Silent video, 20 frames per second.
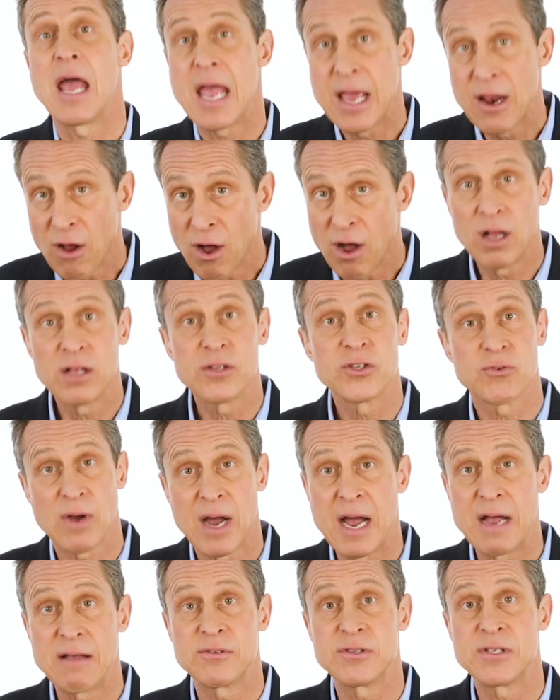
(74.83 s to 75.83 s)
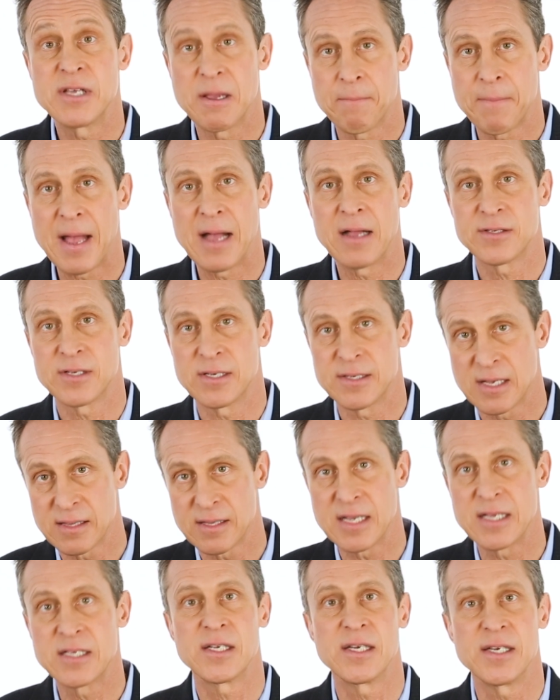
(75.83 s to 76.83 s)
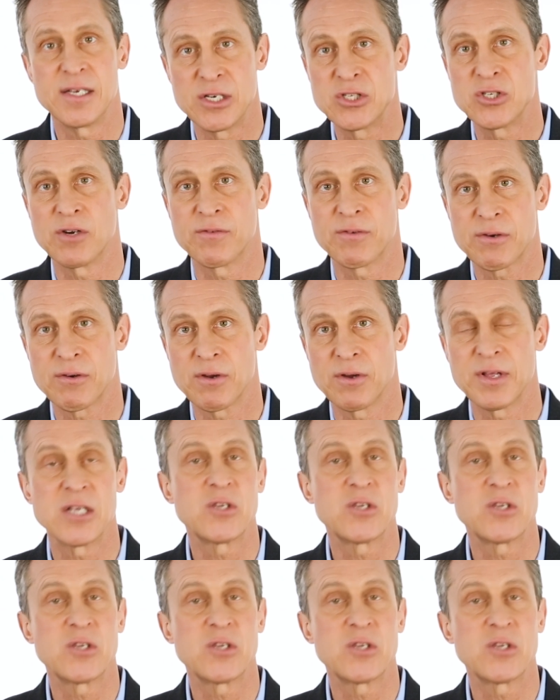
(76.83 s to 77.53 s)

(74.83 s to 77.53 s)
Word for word: it all drives the imbalances and leads to yeast overgrowth.